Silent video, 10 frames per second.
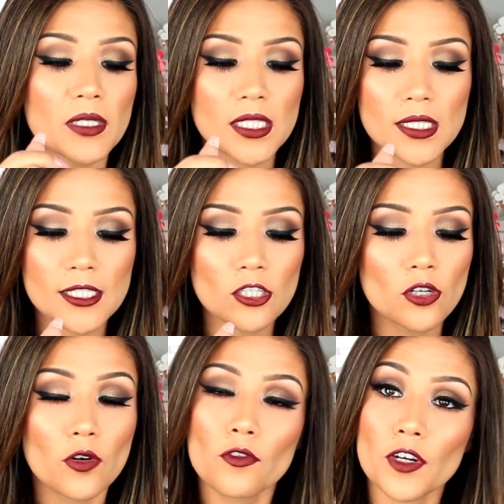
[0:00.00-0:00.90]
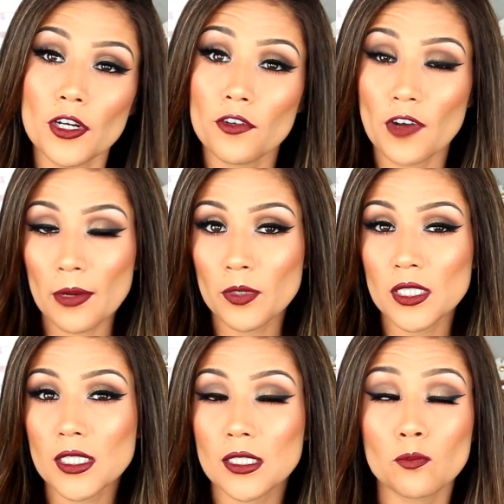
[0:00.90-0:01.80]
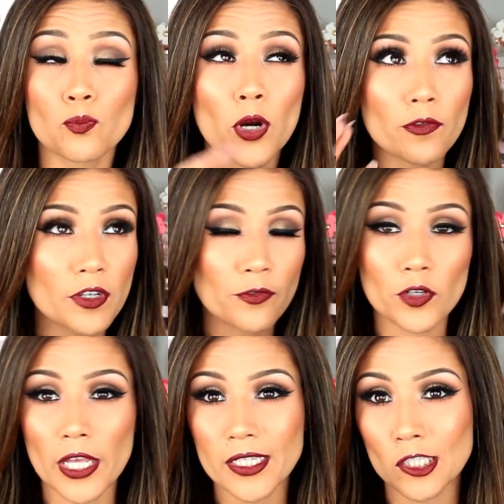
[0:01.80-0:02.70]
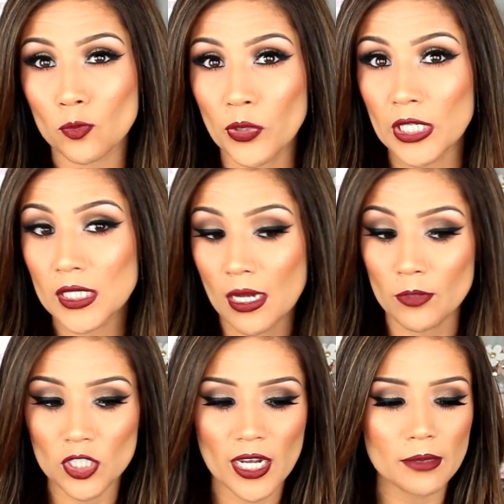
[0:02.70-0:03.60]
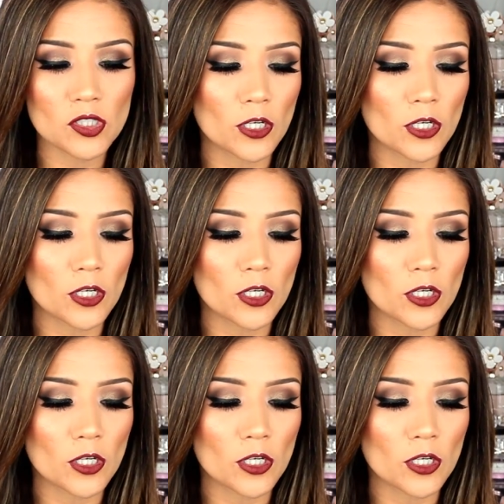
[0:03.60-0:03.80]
but still very vibrant, perfect for like the spring, summertime.